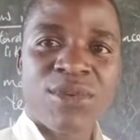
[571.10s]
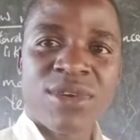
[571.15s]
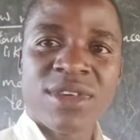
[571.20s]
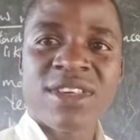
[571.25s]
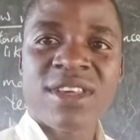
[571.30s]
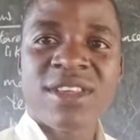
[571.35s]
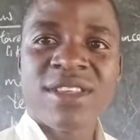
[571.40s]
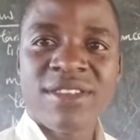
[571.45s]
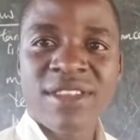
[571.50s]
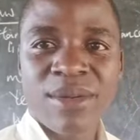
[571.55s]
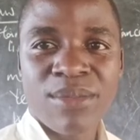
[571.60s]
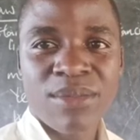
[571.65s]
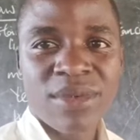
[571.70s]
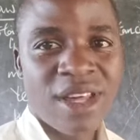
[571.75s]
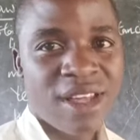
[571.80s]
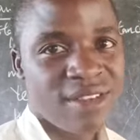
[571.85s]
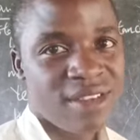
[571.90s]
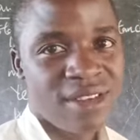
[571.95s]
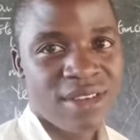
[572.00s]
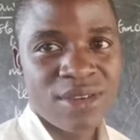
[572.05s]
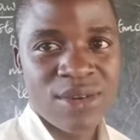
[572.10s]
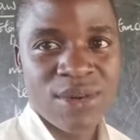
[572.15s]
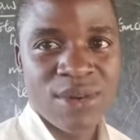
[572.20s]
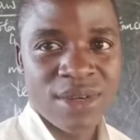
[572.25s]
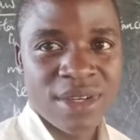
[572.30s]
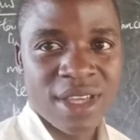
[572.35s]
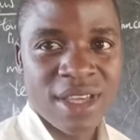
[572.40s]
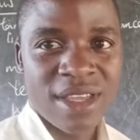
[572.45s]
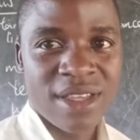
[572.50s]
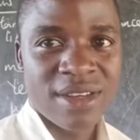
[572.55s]
which enzyme does it
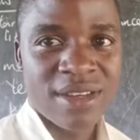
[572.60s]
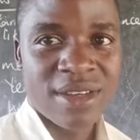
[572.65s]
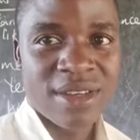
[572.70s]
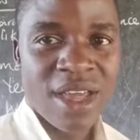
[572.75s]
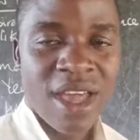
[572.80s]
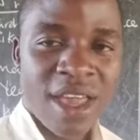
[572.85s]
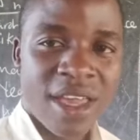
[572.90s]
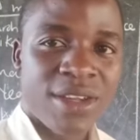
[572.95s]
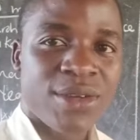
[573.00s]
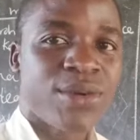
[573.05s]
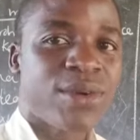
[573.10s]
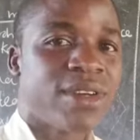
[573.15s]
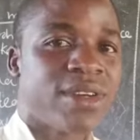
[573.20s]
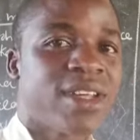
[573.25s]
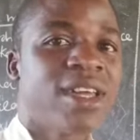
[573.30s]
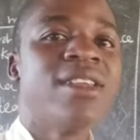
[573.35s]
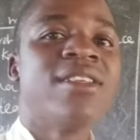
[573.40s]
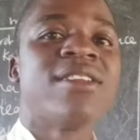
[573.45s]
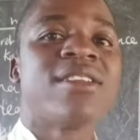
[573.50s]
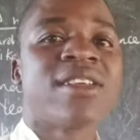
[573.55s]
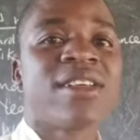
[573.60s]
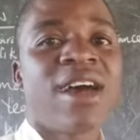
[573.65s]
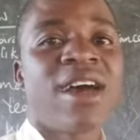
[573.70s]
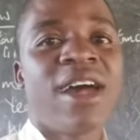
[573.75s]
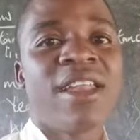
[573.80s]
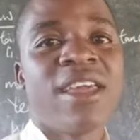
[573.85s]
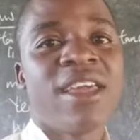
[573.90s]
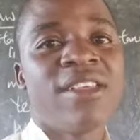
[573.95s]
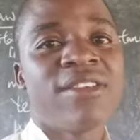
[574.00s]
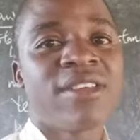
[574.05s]
contain? It contains
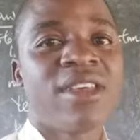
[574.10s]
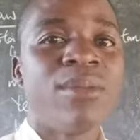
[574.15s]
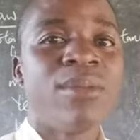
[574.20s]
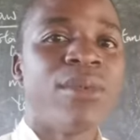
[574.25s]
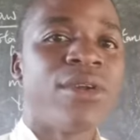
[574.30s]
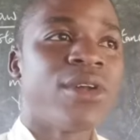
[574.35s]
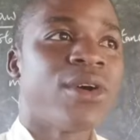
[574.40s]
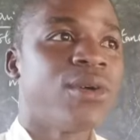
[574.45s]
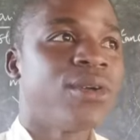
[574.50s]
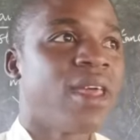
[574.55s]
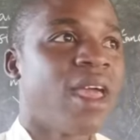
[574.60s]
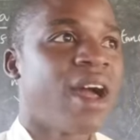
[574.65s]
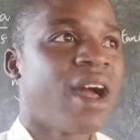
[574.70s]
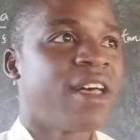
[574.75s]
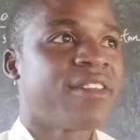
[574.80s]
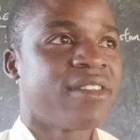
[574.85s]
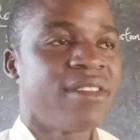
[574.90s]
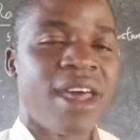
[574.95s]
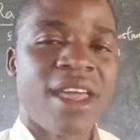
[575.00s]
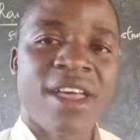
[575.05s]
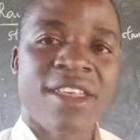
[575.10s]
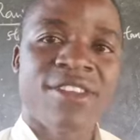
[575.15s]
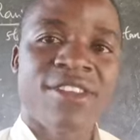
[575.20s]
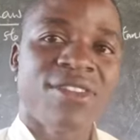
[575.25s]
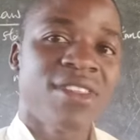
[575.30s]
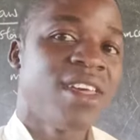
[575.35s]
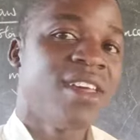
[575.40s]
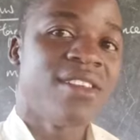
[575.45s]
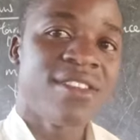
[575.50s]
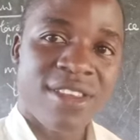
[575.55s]
an enzyme known as
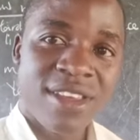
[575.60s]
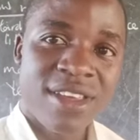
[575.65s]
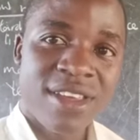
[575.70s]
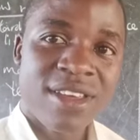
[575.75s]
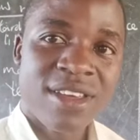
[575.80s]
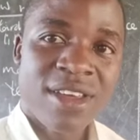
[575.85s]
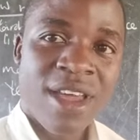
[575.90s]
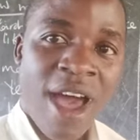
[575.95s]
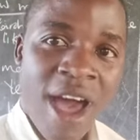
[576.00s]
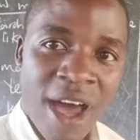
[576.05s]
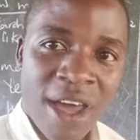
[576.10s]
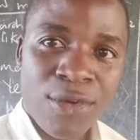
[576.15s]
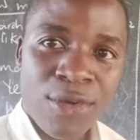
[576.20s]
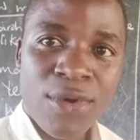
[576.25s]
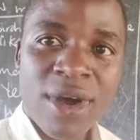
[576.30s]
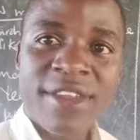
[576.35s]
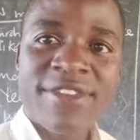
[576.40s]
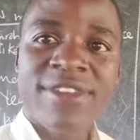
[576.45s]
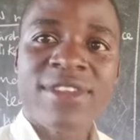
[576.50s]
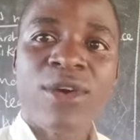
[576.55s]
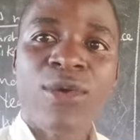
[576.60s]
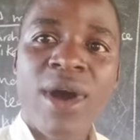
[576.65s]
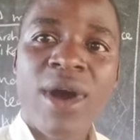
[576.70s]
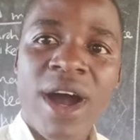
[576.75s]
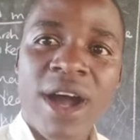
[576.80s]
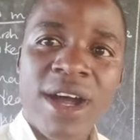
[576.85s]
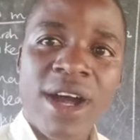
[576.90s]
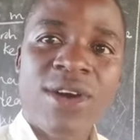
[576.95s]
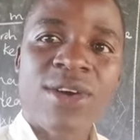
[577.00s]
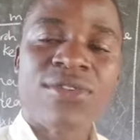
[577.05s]
diastase. And what's the
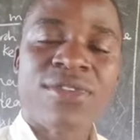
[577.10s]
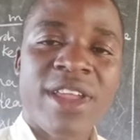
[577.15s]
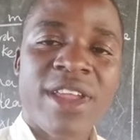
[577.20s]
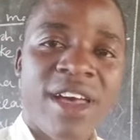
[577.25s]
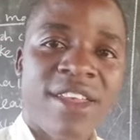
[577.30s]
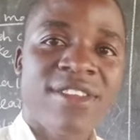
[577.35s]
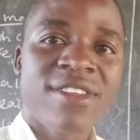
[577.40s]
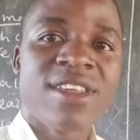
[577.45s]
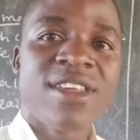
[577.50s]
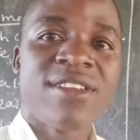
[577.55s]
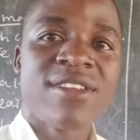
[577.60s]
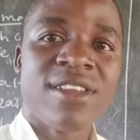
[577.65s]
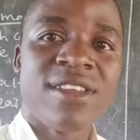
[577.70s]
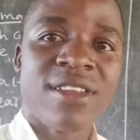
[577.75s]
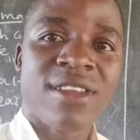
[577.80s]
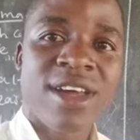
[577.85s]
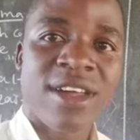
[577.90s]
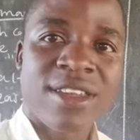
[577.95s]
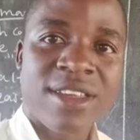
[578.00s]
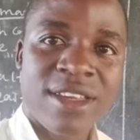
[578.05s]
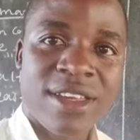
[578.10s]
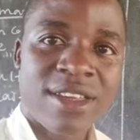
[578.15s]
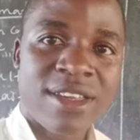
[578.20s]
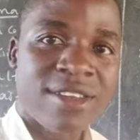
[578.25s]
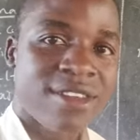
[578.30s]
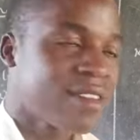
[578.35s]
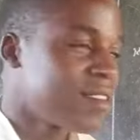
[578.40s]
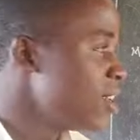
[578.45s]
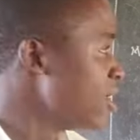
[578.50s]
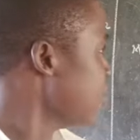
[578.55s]
work of diastase in that
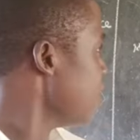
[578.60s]
case?